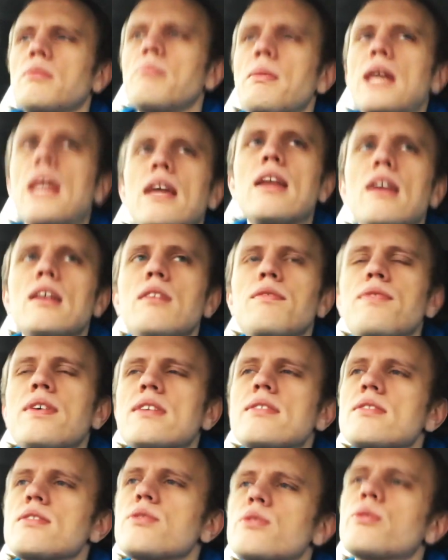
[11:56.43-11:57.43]
making any
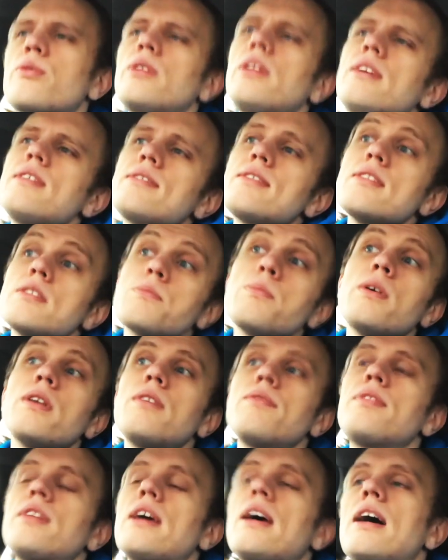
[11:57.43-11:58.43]
fixes or releases, but
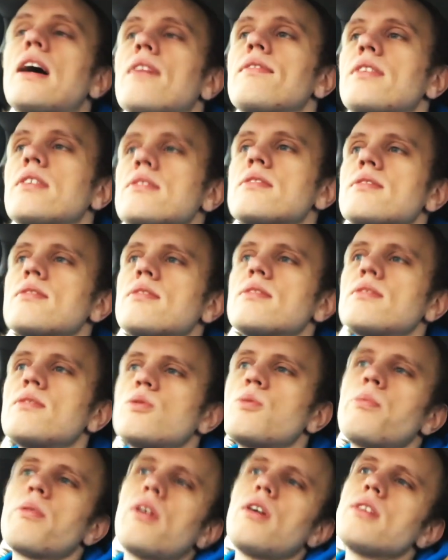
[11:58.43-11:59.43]
if they have, that's
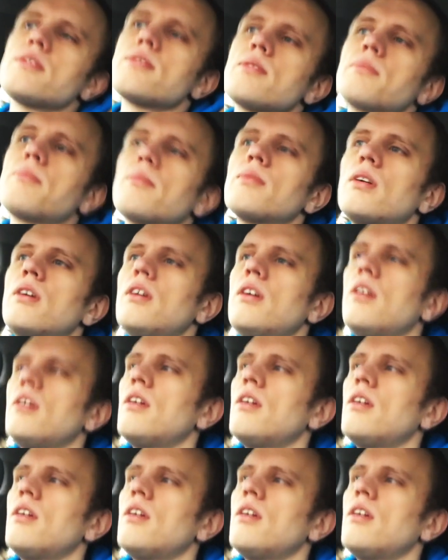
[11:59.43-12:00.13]
super awesome.